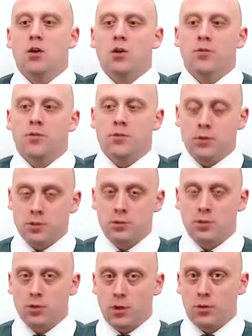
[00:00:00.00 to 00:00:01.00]

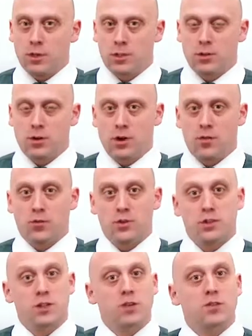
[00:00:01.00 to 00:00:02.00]
First, I want to start off with
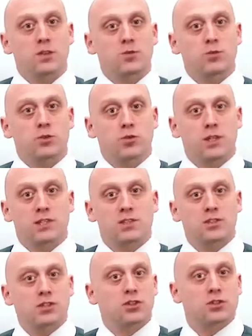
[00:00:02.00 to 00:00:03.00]
the difference between
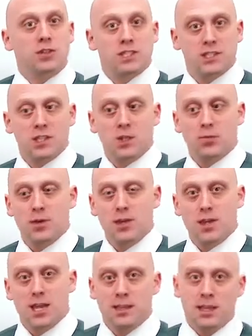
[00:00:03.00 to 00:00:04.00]
seizure and
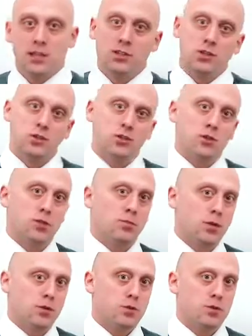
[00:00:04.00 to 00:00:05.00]
syncope, and then go to the
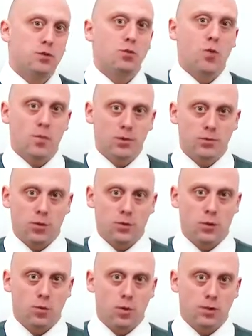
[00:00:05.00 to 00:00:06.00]
approach, Women
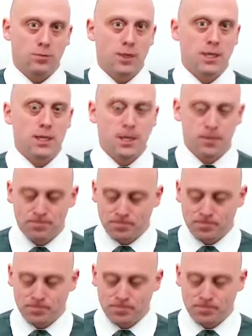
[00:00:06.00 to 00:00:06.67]
321 PE.